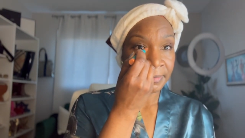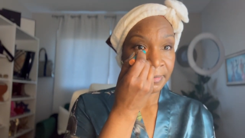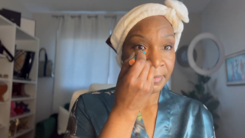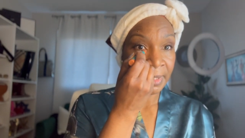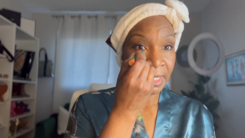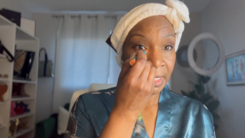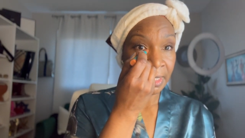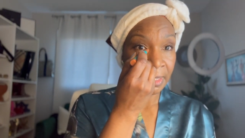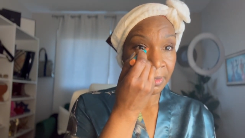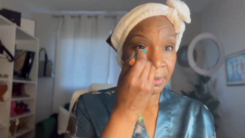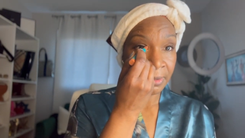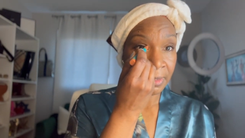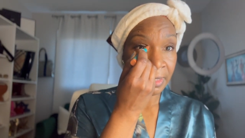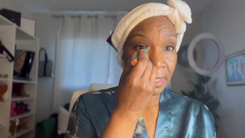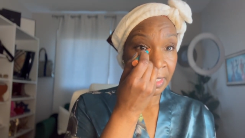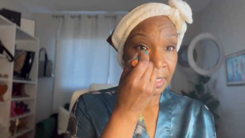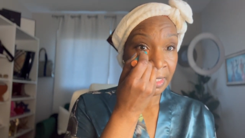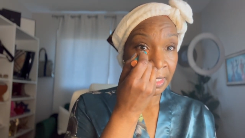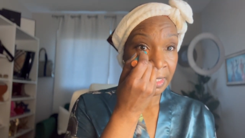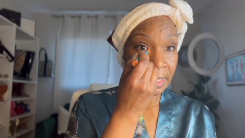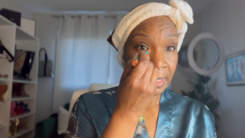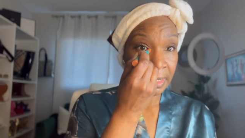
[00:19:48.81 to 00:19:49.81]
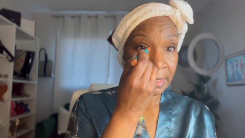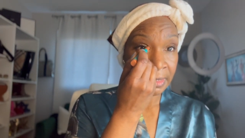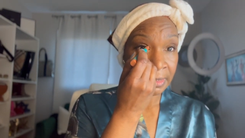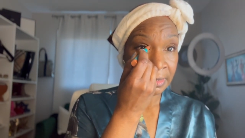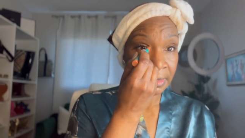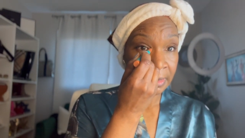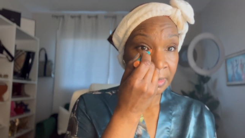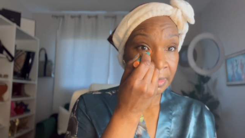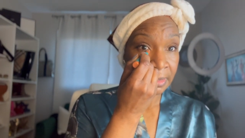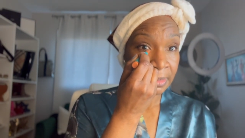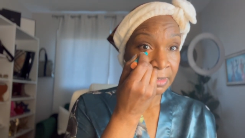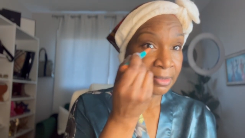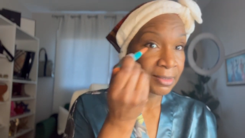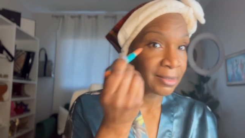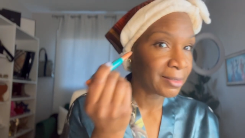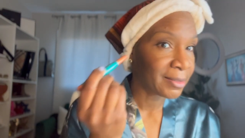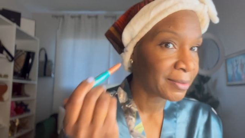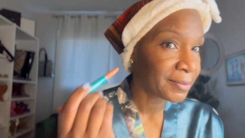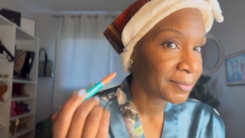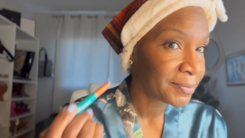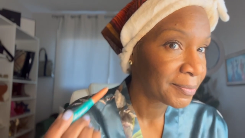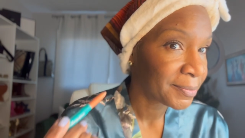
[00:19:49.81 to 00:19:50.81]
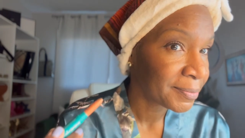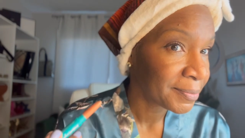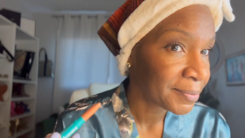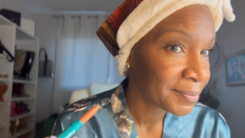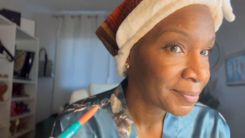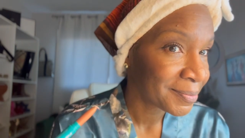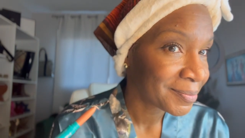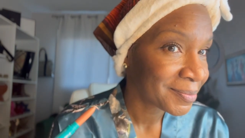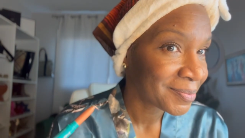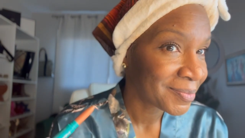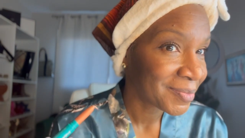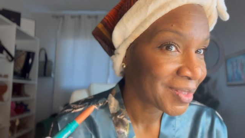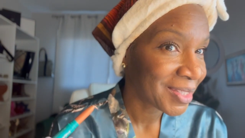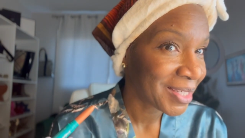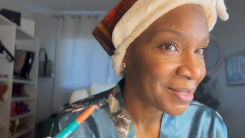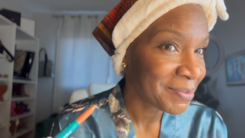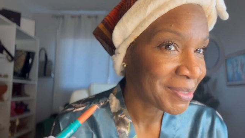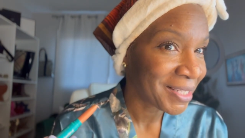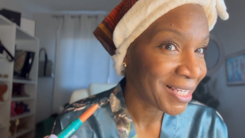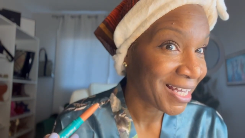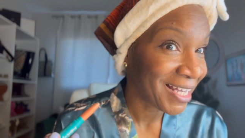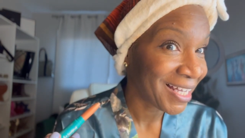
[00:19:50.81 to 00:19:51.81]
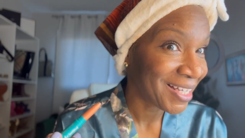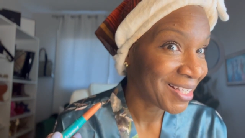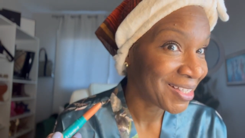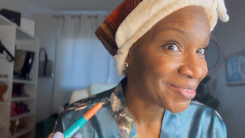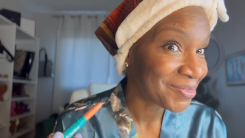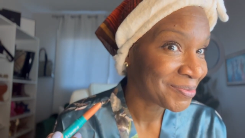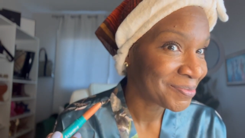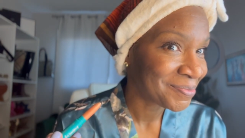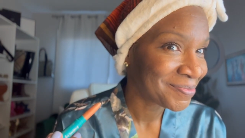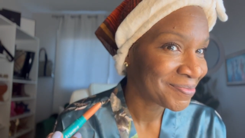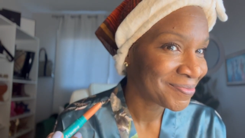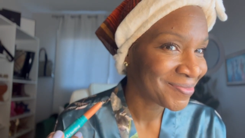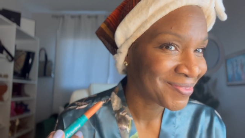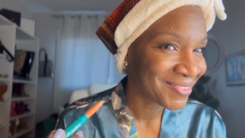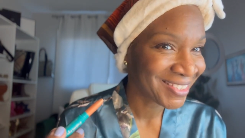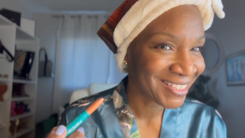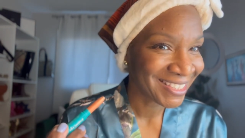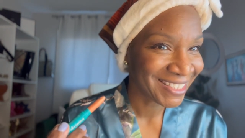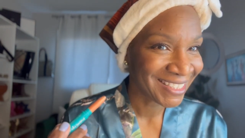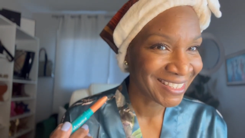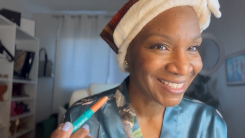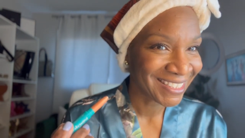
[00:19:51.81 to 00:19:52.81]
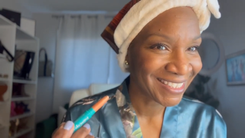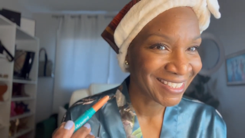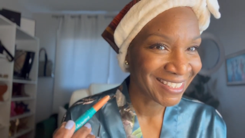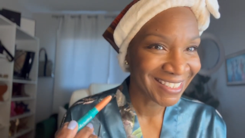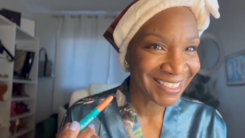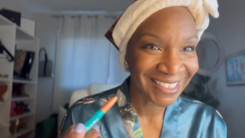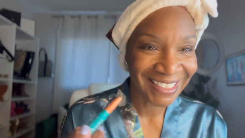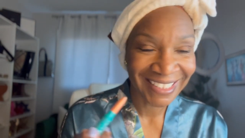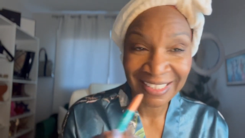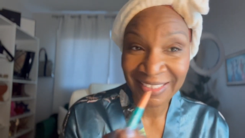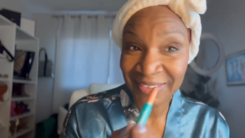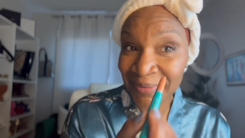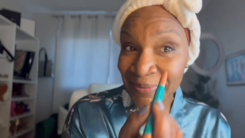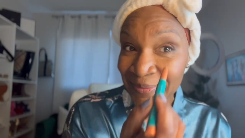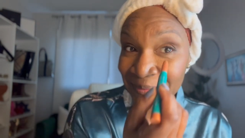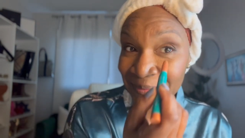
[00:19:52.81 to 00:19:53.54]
make your eyes just come alive.